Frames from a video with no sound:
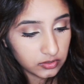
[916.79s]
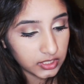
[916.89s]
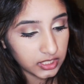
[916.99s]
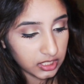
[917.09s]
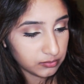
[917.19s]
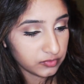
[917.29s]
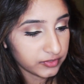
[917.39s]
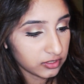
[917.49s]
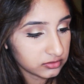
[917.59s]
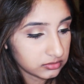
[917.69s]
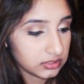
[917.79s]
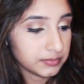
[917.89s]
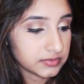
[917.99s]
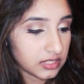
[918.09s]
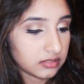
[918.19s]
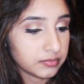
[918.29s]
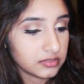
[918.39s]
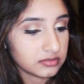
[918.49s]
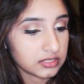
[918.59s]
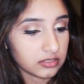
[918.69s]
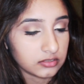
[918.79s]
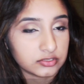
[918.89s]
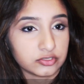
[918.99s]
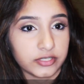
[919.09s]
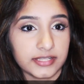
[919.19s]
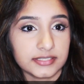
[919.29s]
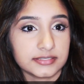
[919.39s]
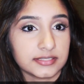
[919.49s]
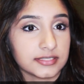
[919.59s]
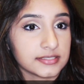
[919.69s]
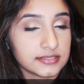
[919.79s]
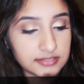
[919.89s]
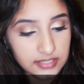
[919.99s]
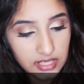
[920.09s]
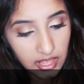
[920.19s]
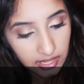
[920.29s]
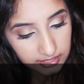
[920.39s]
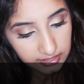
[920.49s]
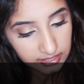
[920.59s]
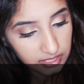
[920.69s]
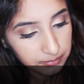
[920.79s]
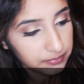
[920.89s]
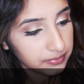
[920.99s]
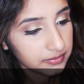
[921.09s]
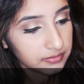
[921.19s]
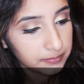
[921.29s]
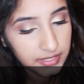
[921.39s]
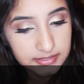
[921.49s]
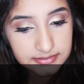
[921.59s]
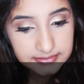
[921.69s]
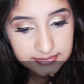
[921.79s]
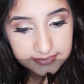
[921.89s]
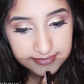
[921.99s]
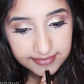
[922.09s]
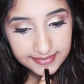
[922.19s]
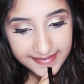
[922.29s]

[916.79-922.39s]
Okay, now moving on to lips, I'll be using Australis's lip pencil.